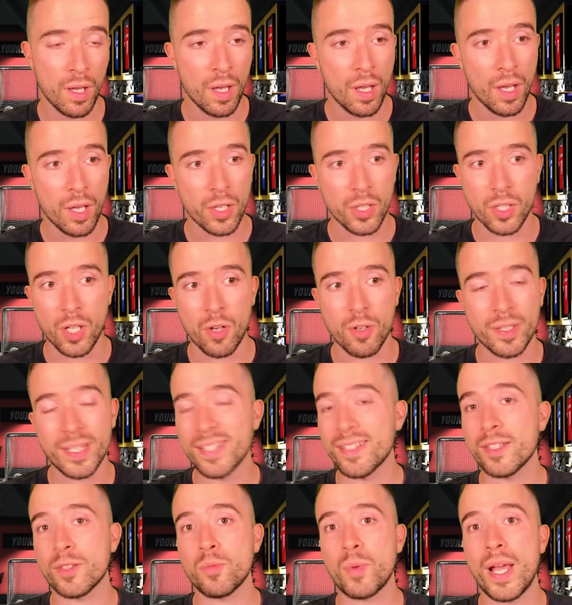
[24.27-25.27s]
You know,
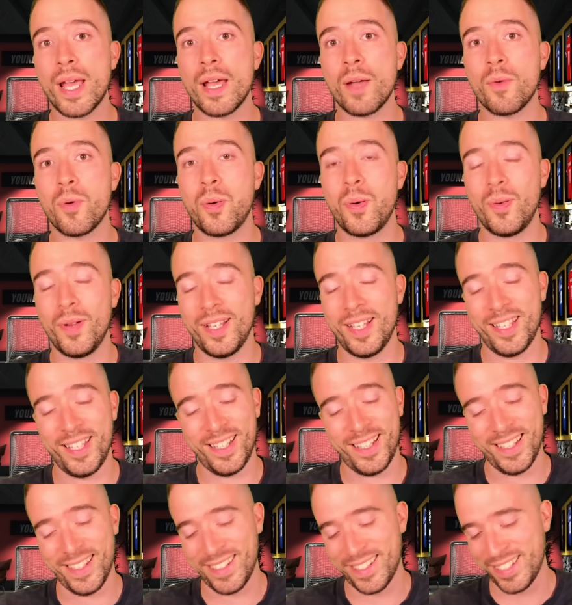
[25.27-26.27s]
this is where...
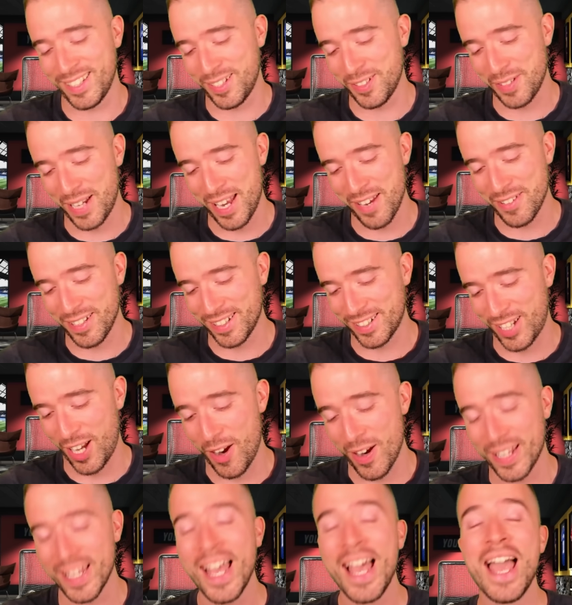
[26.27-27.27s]
This is where it's
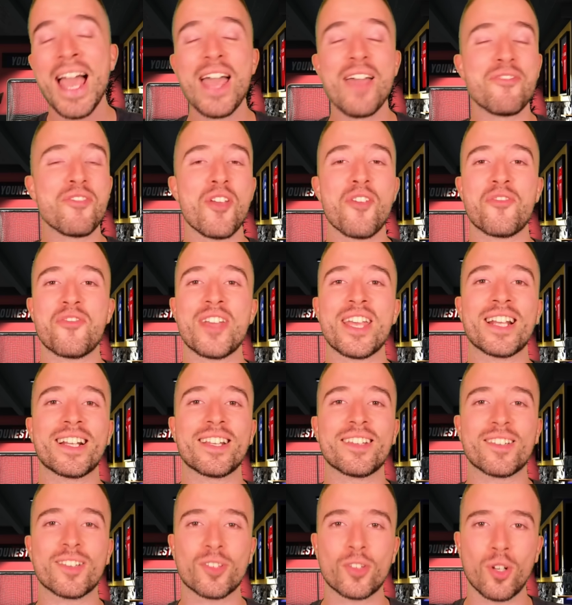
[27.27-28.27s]
going. If you think
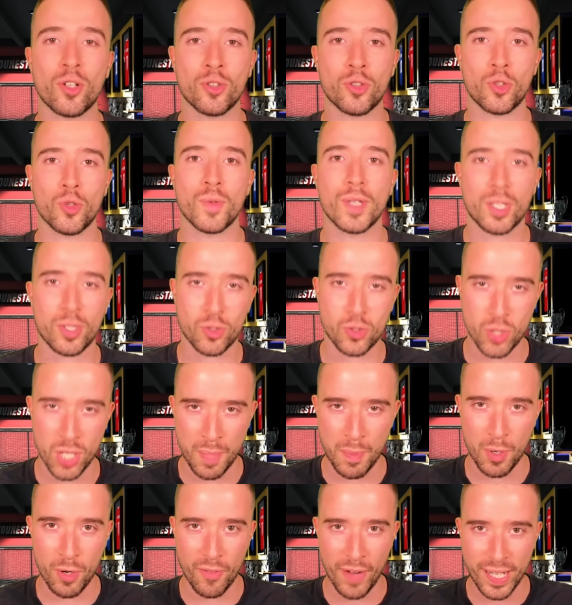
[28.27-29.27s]
this has gone too
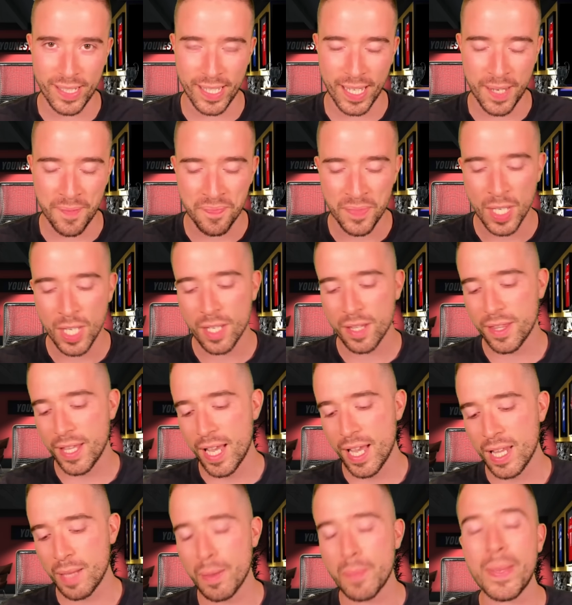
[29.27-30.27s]
extreme already,
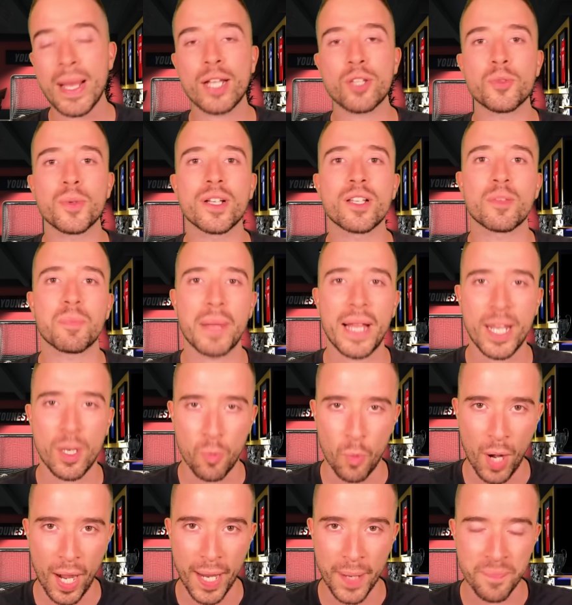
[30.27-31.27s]
then I'm about to explain
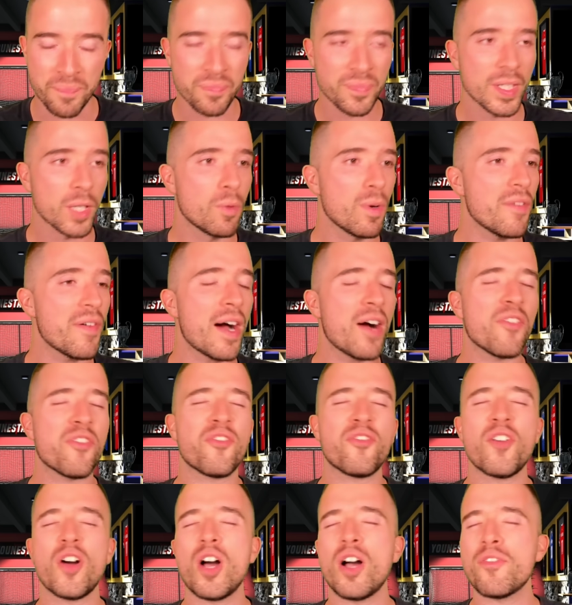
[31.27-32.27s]
why. Without
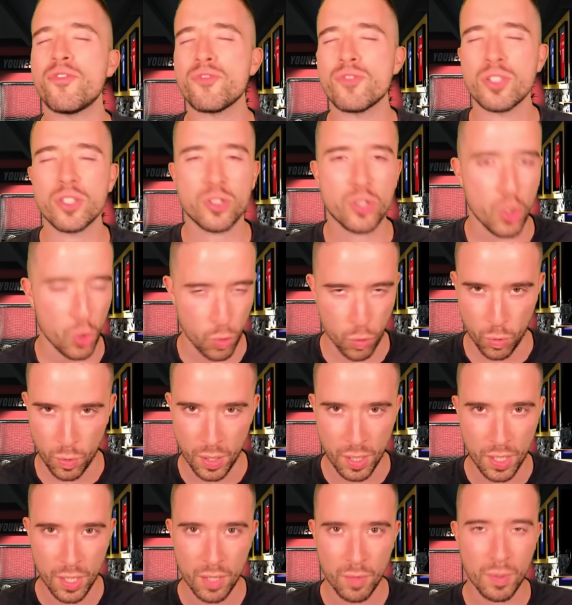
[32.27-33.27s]
further ado,
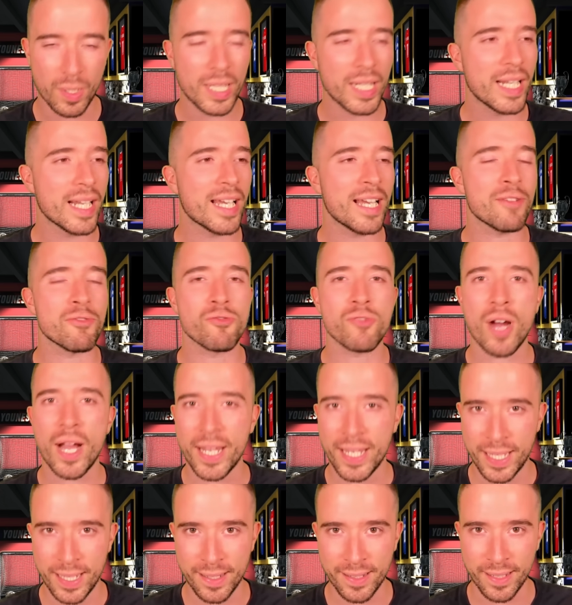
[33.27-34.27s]
we're going to get
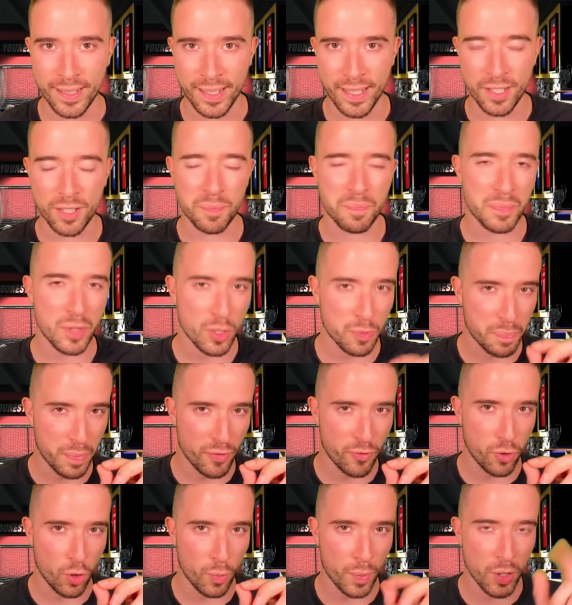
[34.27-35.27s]
right into this. Just
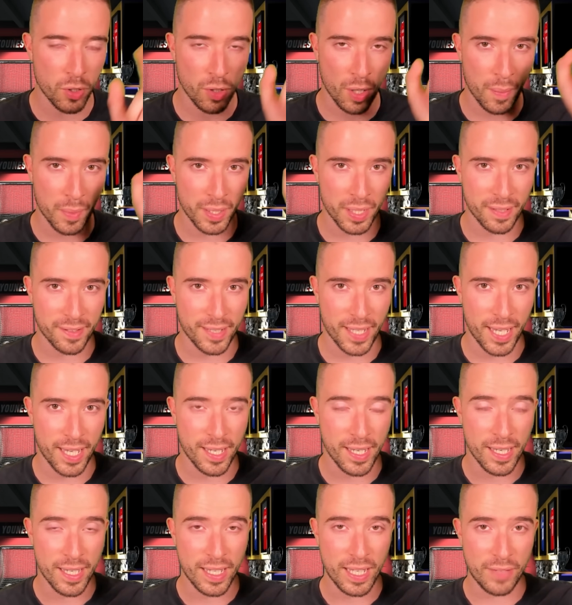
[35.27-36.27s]
before we do, I'm going to say,
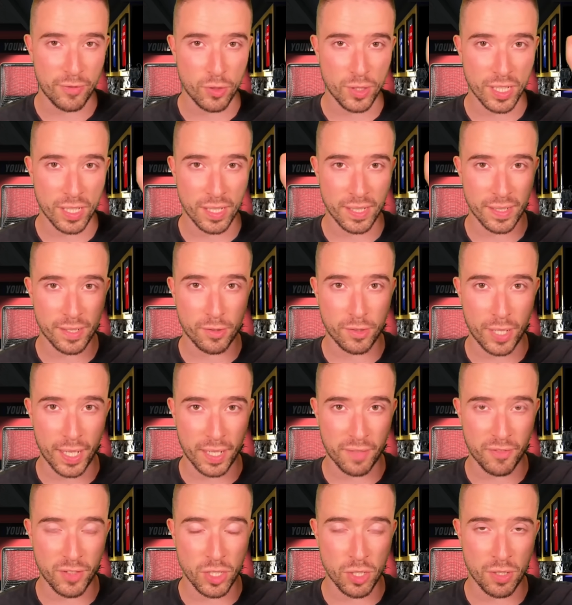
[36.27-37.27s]
if you didn't
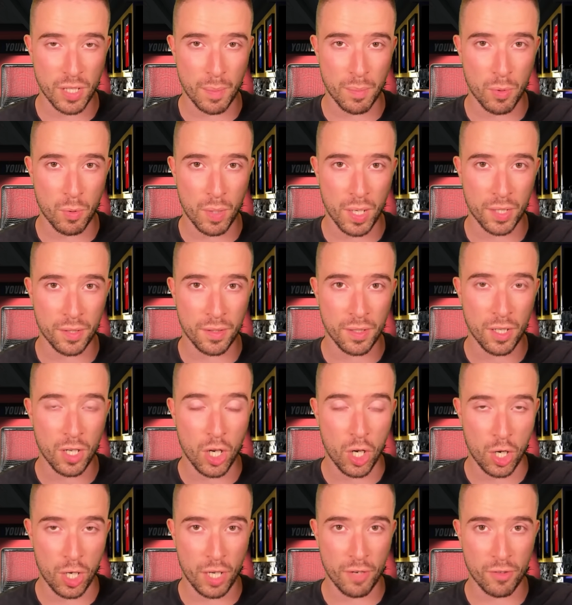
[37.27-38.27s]
check video number one
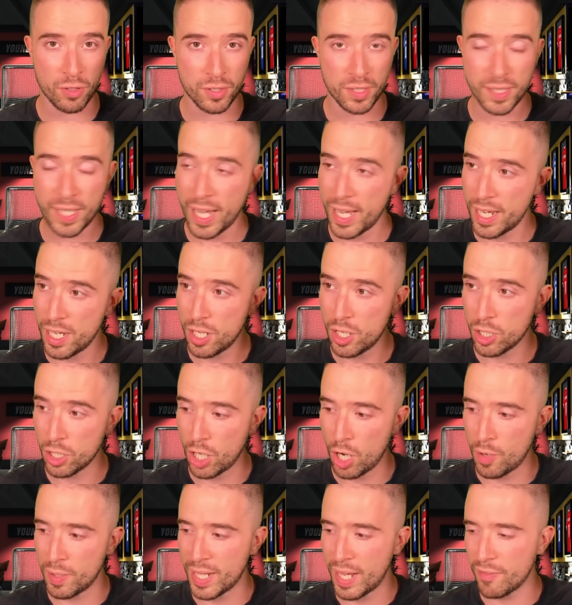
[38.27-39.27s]
earlier on today,
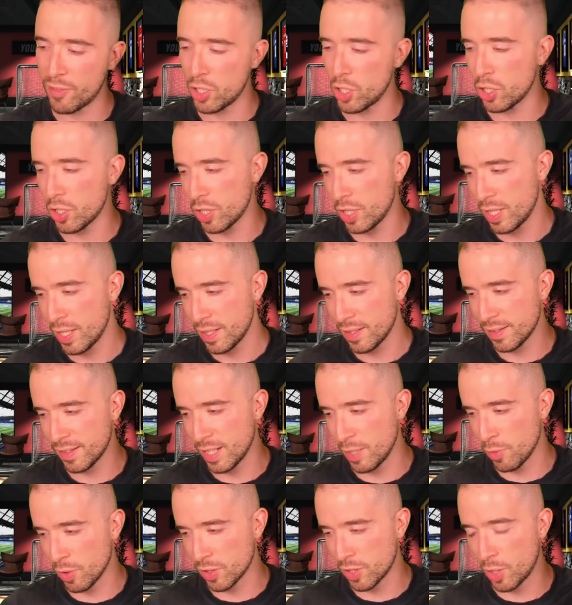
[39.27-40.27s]
go and have a look, see
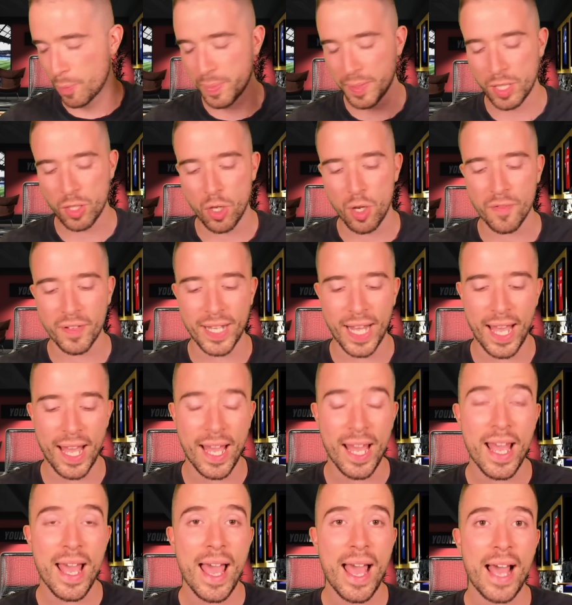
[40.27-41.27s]
what's happening over
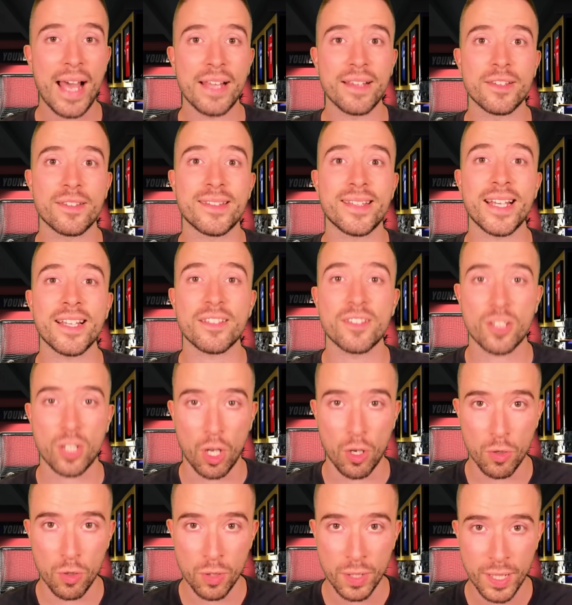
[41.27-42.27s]
there. As
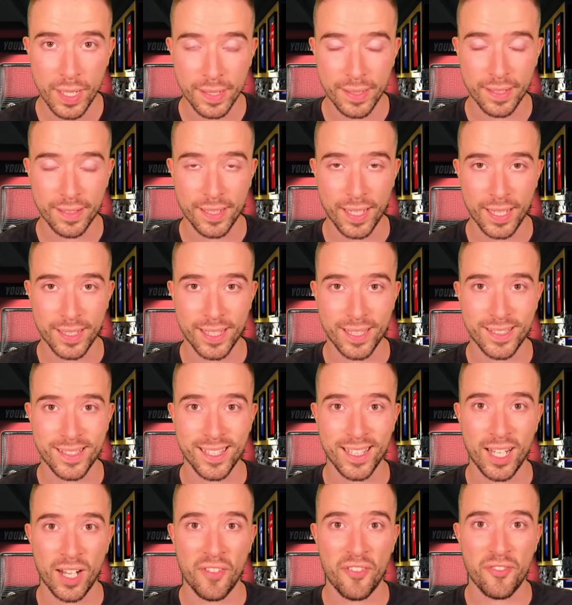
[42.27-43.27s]
Sesko decided
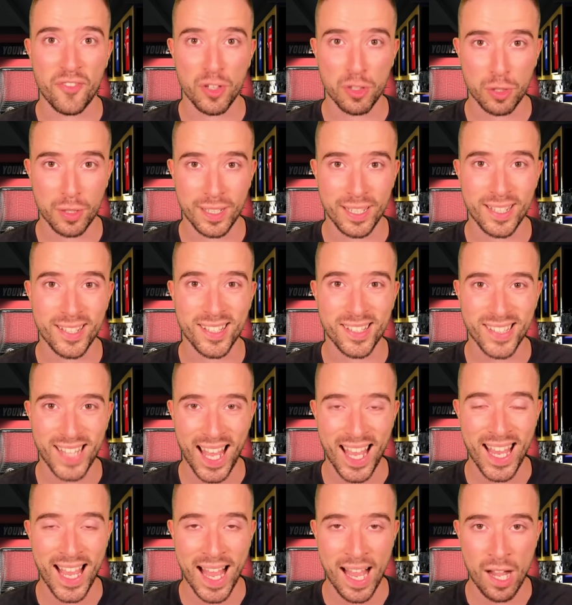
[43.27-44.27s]
to officially
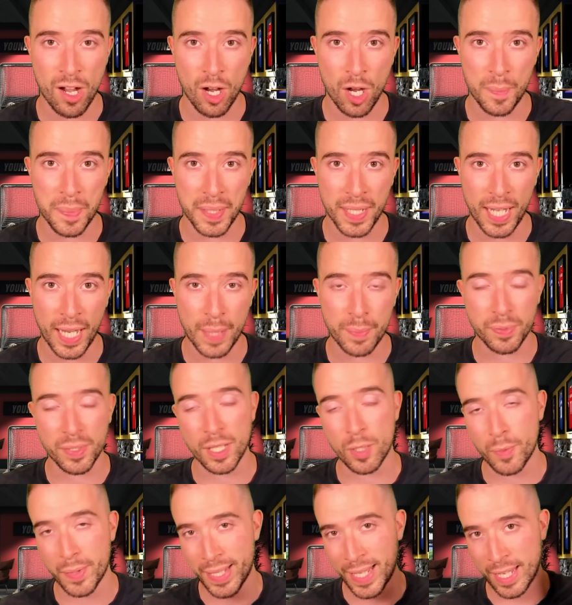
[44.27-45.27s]
stay at RB
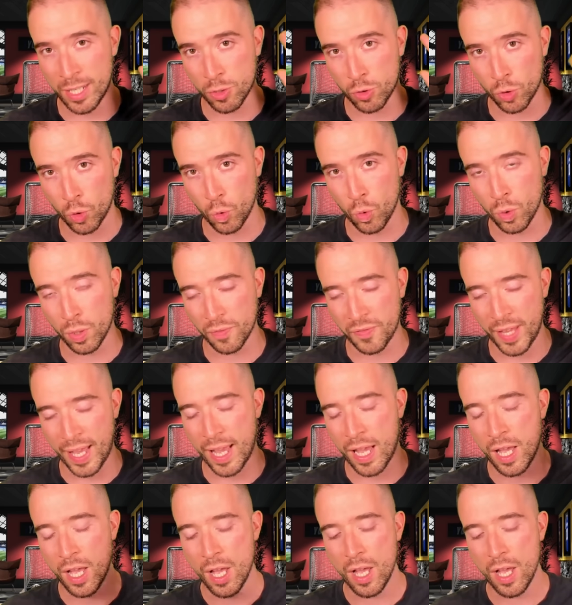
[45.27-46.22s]
Leipzig, we get into all of that